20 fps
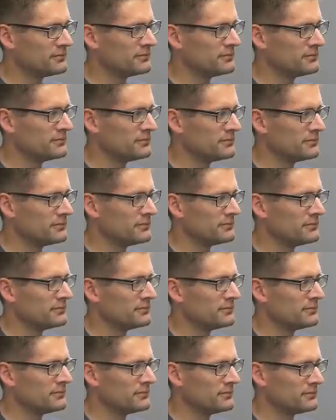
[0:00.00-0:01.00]

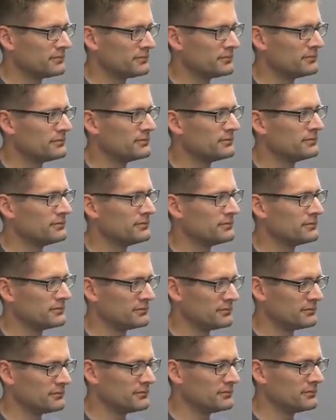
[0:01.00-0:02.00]

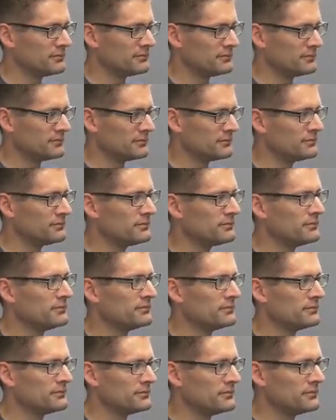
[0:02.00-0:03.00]

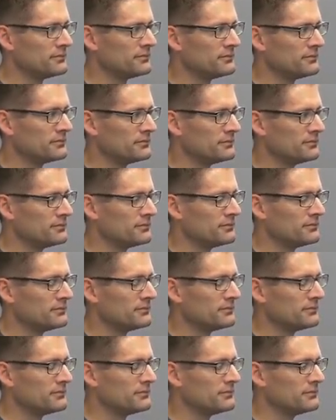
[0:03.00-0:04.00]

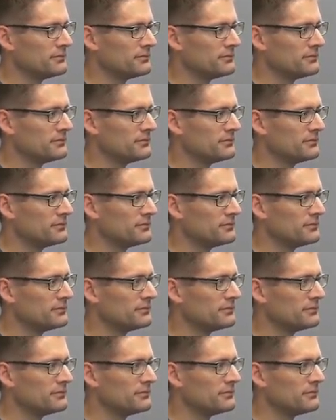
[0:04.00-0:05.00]

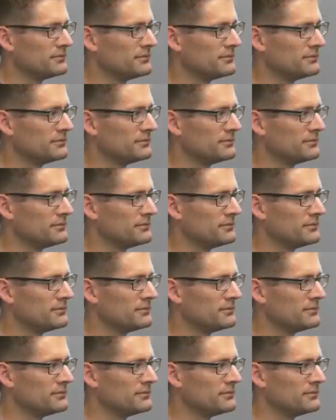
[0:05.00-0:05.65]
The person shown says nothing.